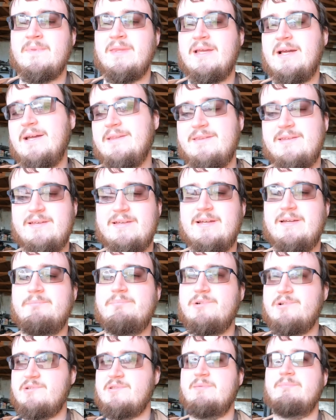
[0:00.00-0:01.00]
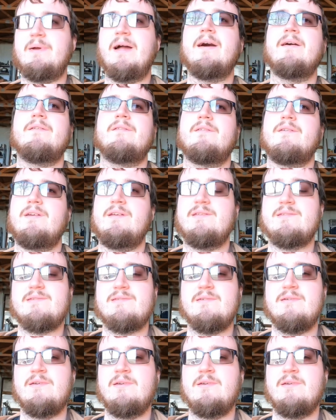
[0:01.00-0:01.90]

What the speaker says: I think I've pushed the boundaries